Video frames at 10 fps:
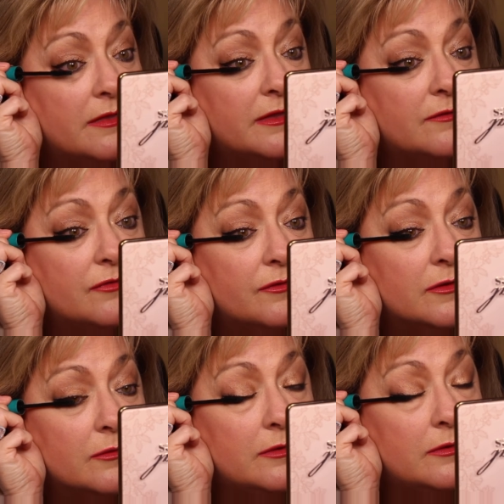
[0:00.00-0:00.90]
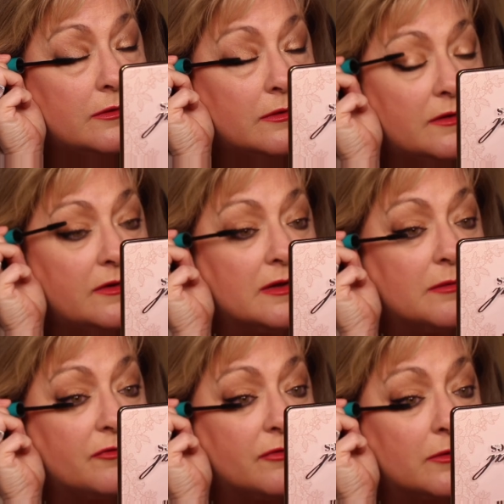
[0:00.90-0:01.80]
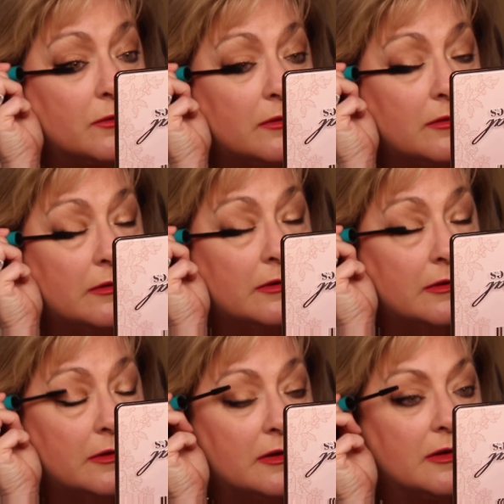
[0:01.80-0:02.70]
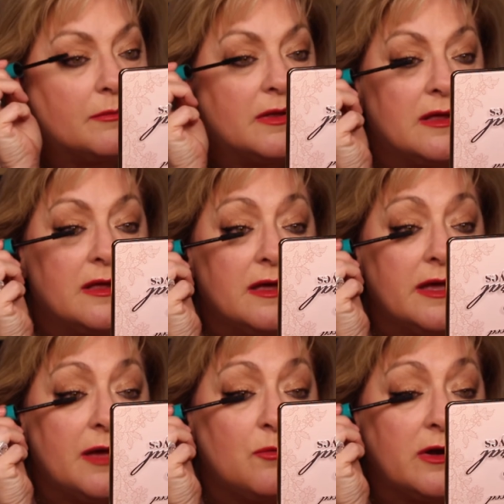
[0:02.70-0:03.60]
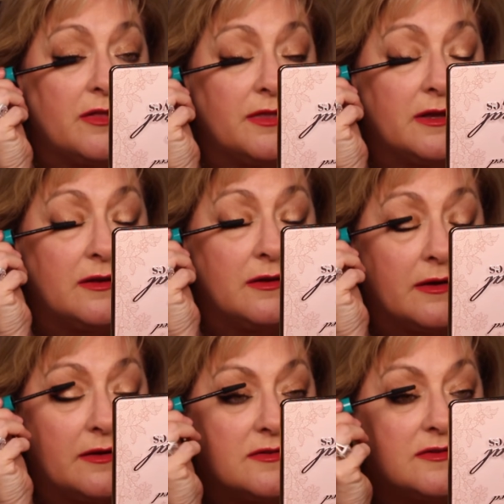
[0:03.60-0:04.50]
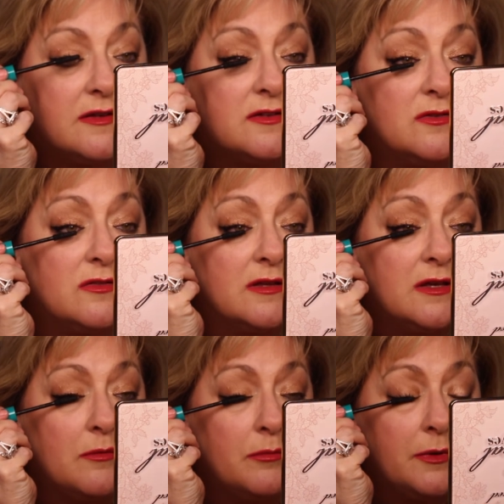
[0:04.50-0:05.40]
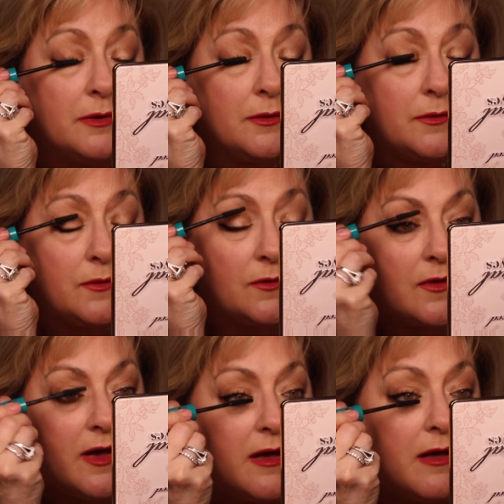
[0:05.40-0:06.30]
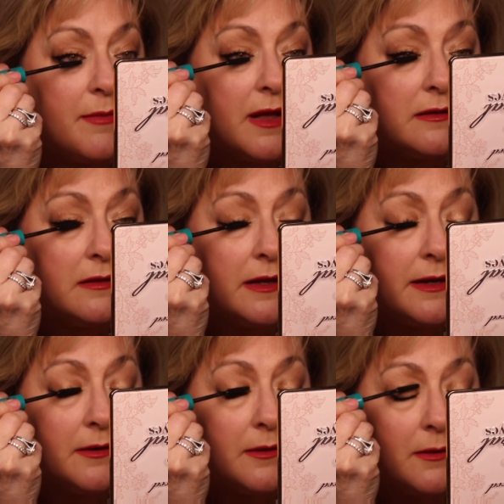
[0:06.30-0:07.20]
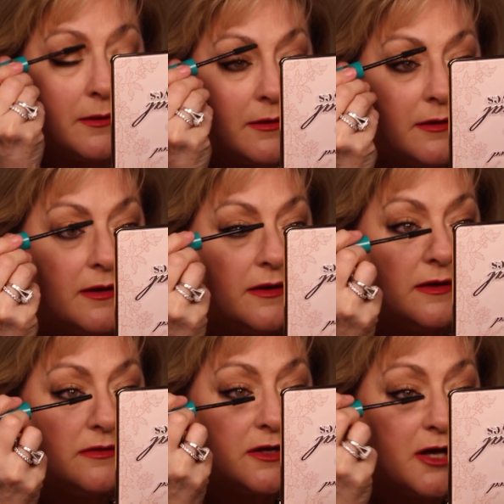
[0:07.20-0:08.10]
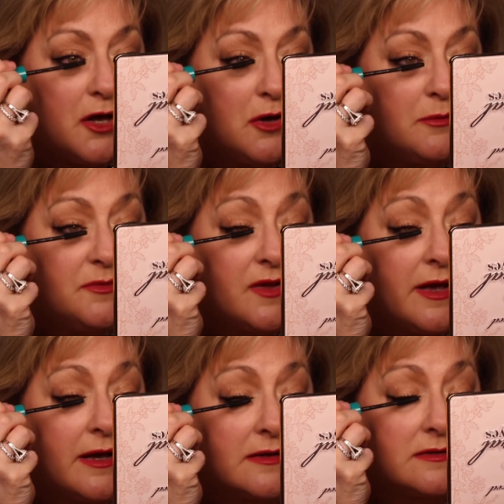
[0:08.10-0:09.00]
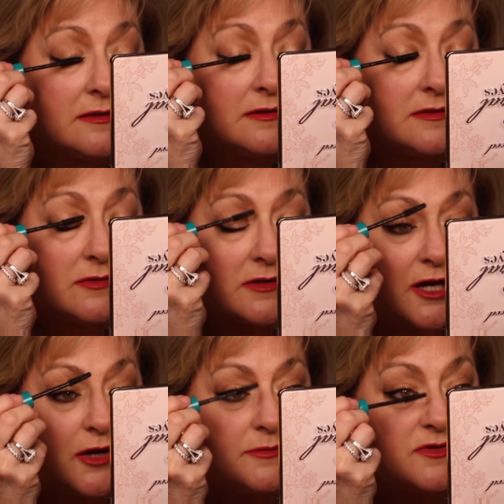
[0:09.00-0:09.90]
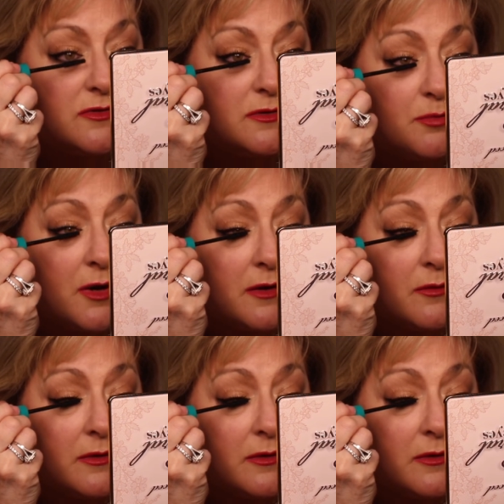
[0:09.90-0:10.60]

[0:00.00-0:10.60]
Then from the root to the tip, from the root to the tip. And what I think it does is I do think it builds um, a layer. The comb's excellent, so it combs through the product